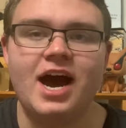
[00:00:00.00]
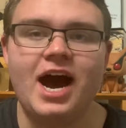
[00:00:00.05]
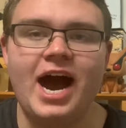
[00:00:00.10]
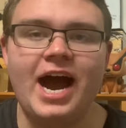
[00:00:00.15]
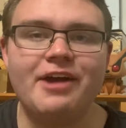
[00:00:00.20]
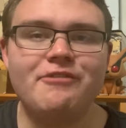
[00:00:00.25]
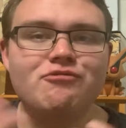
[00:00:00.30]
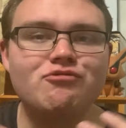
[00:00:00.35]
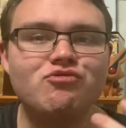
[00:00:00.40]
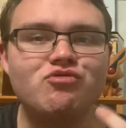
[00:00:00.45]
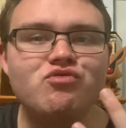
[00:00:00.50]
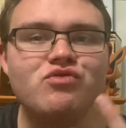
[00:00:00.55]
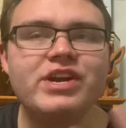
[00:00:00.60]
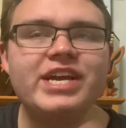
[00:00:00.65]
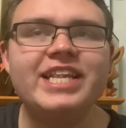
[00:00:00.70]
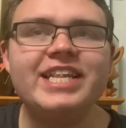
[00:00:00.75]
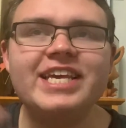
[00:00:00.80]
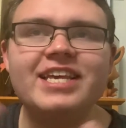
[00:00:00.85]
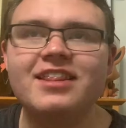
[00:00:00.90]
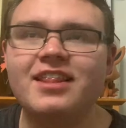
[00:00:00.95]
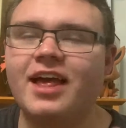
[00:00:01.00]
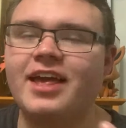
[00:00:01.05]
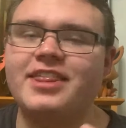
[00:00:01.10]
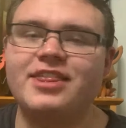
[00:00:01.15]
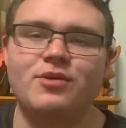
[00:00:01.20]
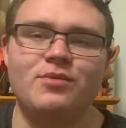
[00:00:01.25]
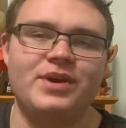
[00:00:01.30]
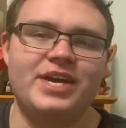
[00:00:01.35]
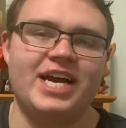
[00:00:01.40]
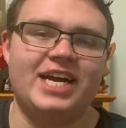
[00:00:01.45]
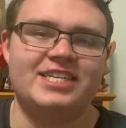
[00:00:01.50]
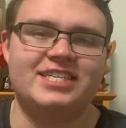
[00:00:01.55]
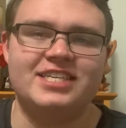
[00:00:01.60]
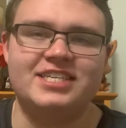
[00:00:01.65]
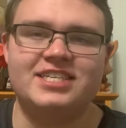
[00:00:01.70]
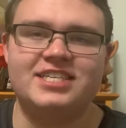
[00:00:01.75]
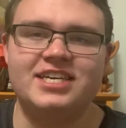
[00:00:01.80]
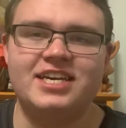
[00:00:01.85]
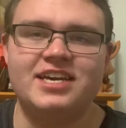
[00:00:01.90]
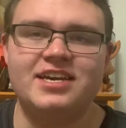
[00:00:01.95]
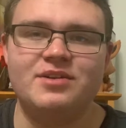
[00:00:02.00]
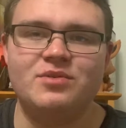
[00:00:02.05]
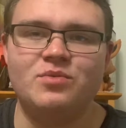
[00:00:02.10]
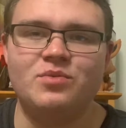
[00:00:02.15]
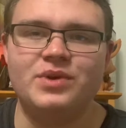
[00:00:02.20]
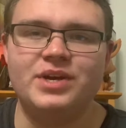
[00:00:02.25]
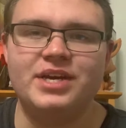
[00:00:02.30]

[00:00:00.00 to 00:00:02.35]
I really like that we got to see it and